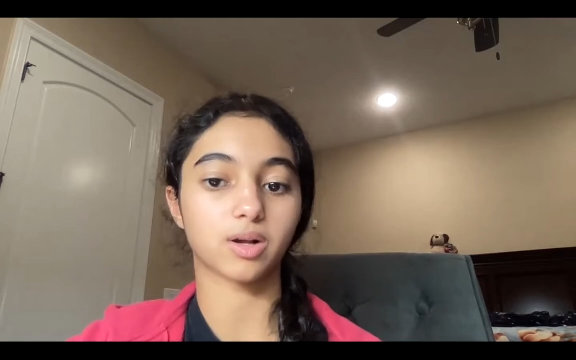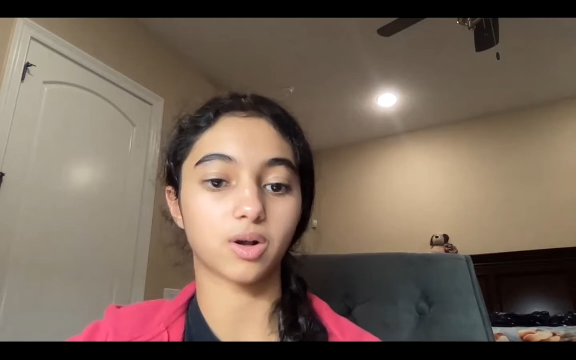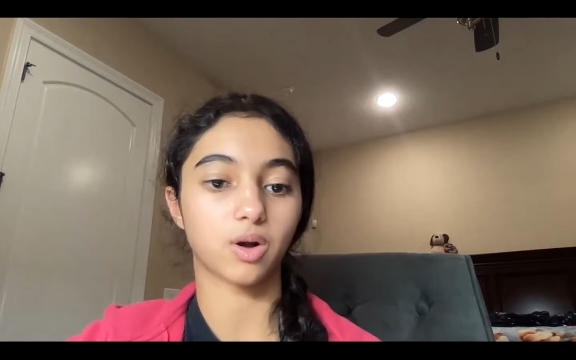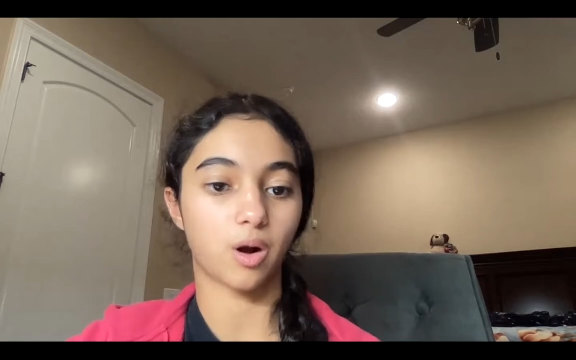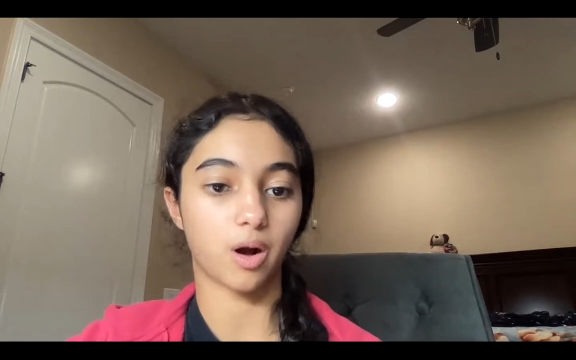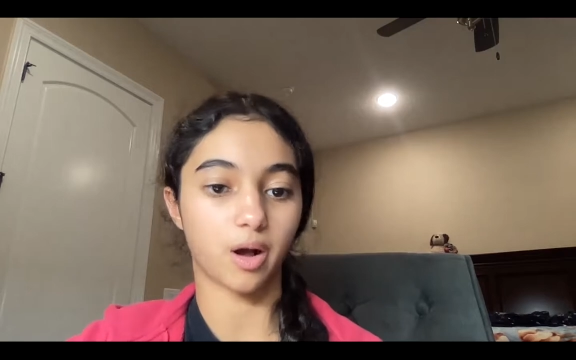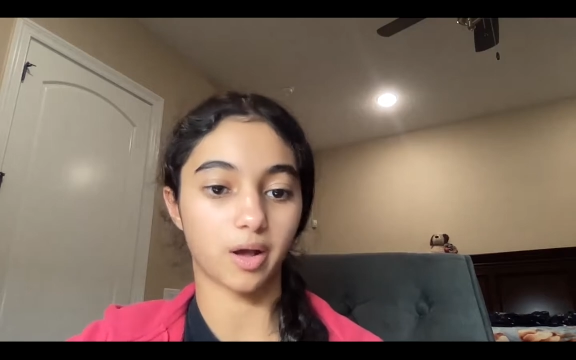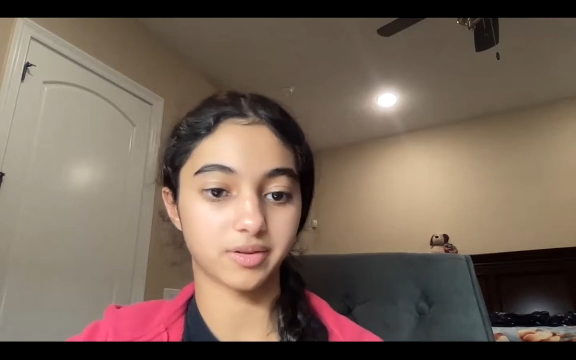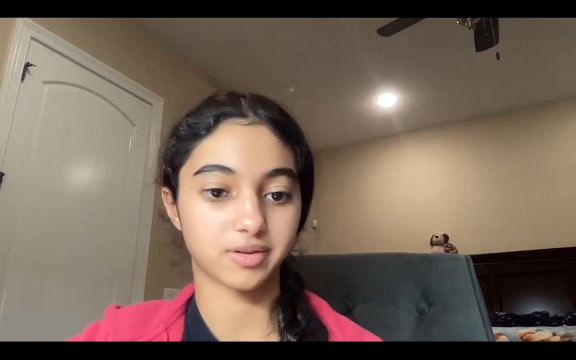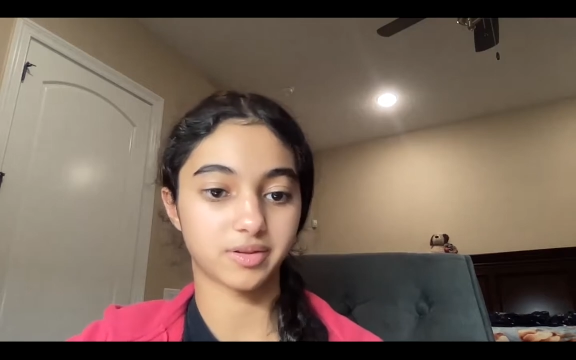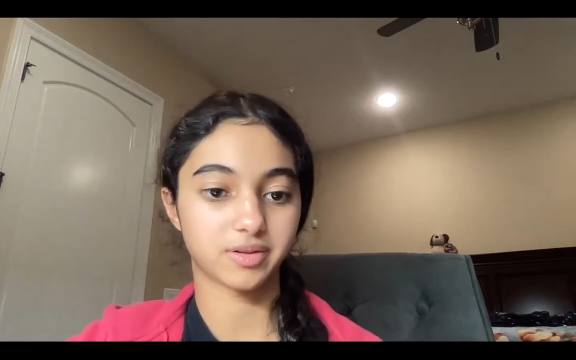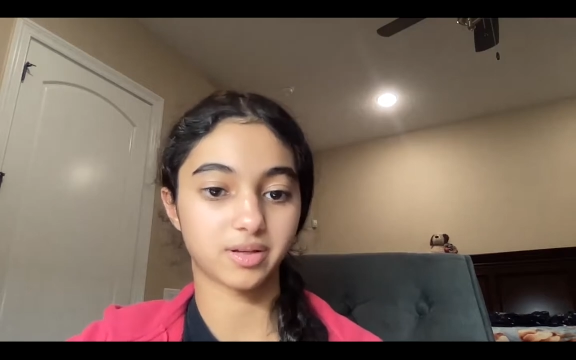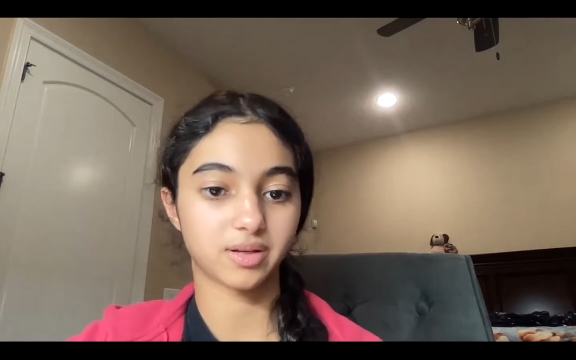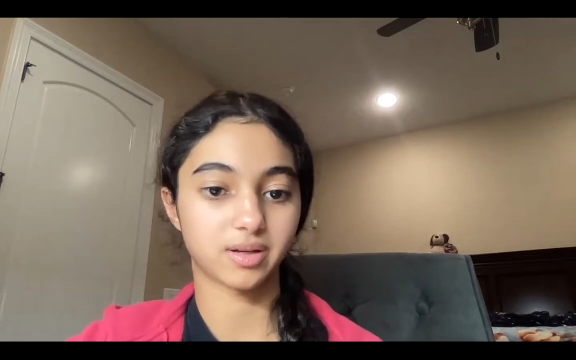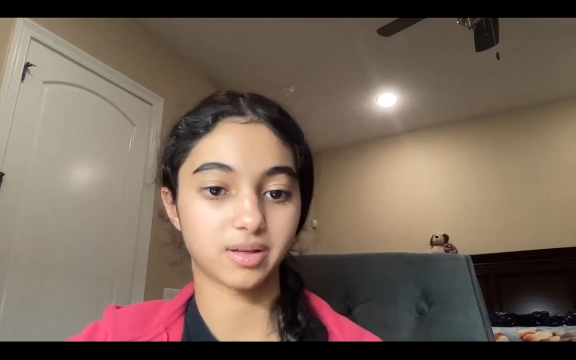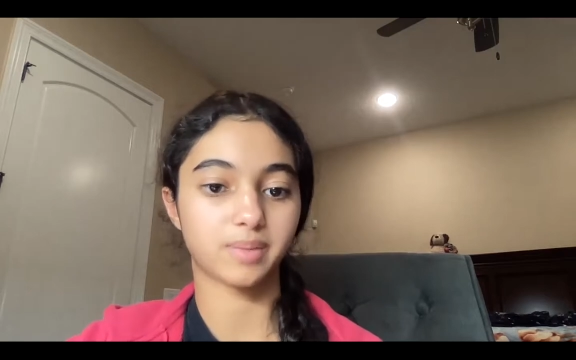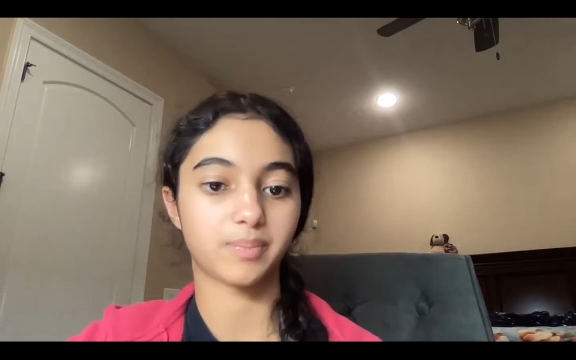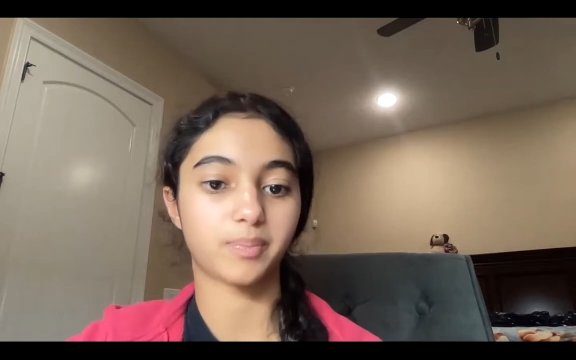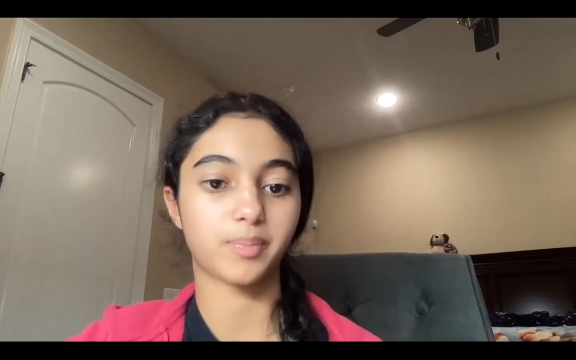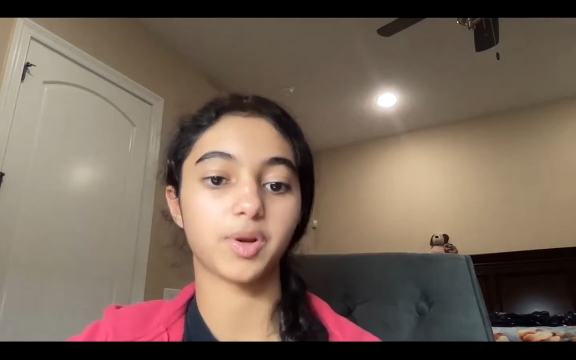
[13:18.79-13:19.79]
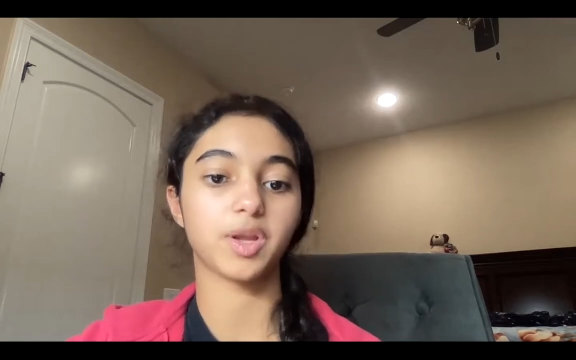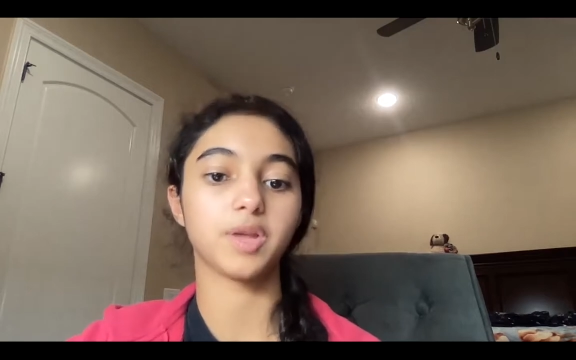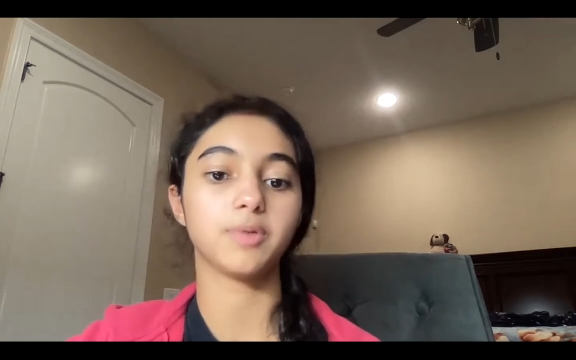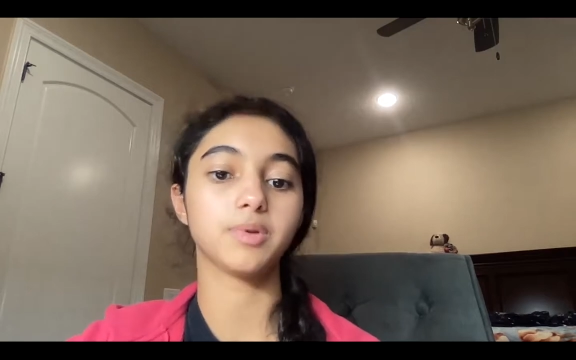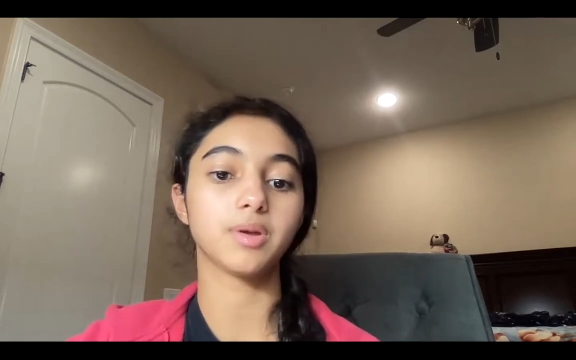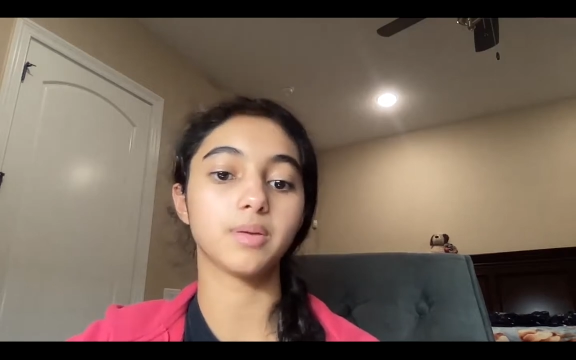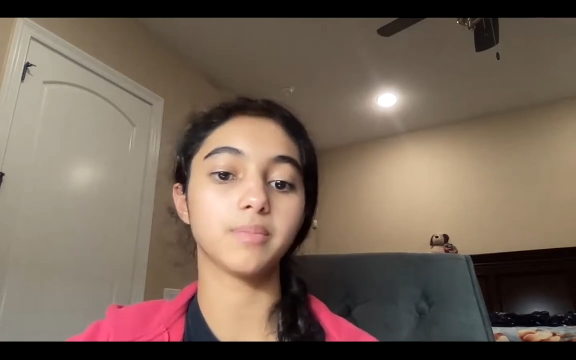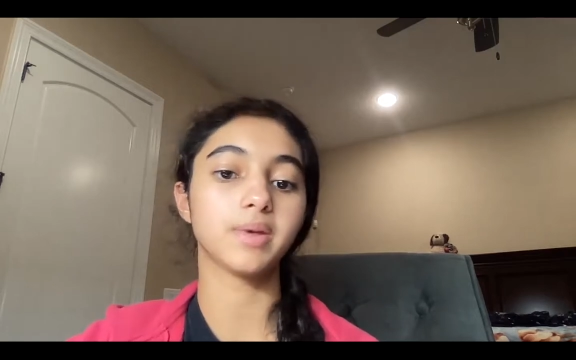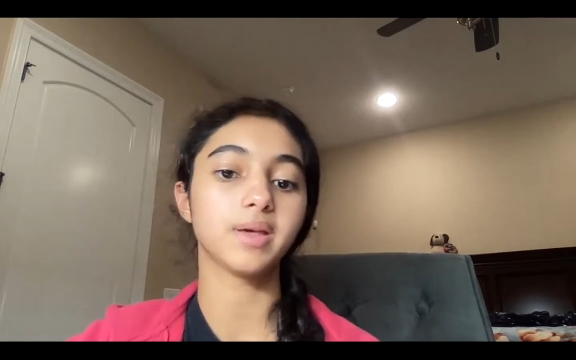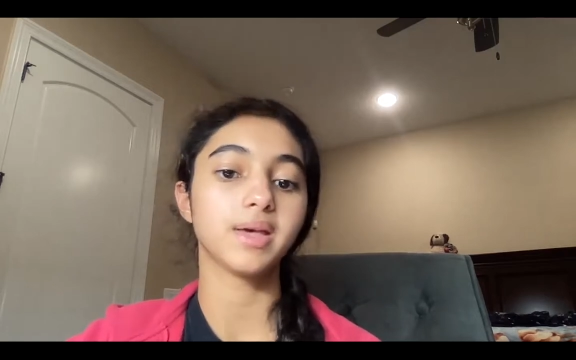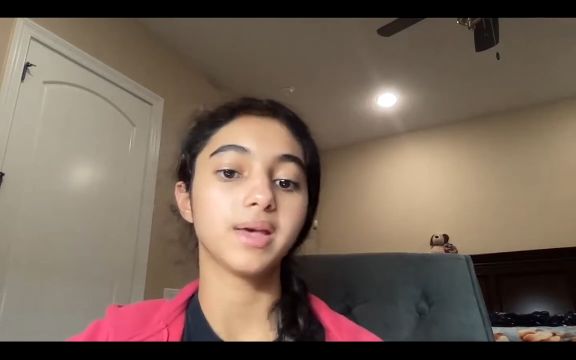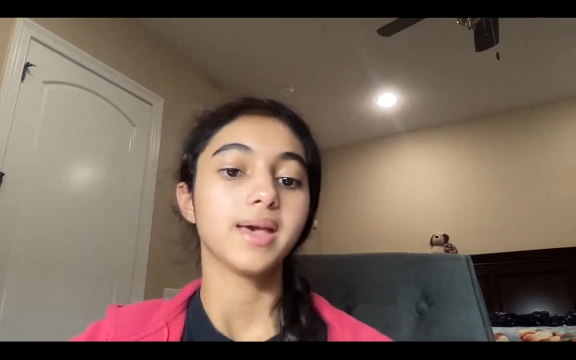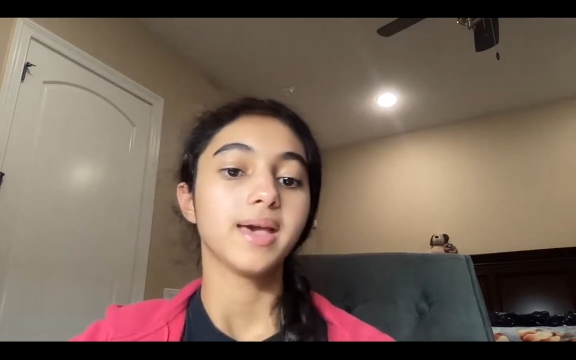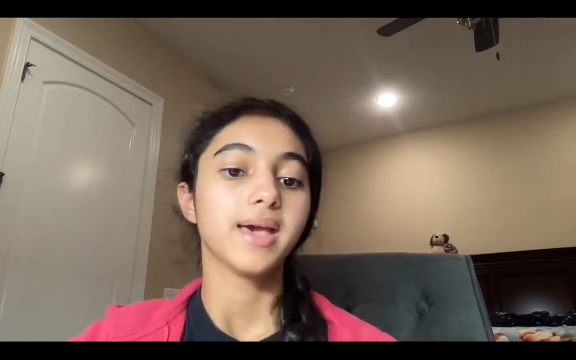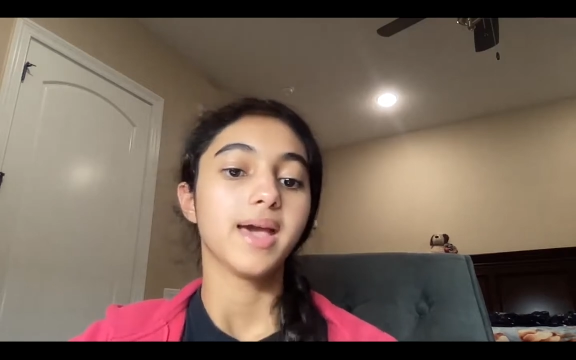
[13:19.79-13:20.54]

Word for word: cost, the premium.